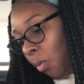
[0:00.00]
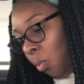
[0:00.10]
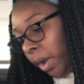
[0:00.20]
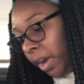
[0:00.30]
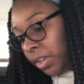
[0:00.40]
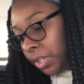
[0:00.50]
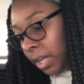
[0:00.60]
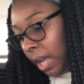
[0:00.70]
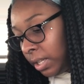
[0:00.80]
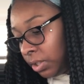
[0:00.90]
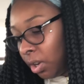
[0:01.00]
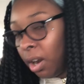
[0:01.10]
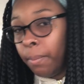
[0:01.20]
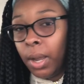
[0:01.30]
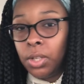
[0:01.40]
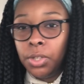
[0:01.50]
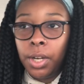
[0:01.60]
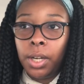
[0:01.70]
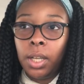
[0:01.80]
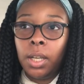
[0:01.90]
Where should I start my
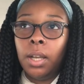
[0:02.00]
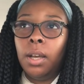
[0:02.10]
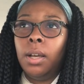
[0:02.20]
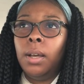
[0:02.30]
journey?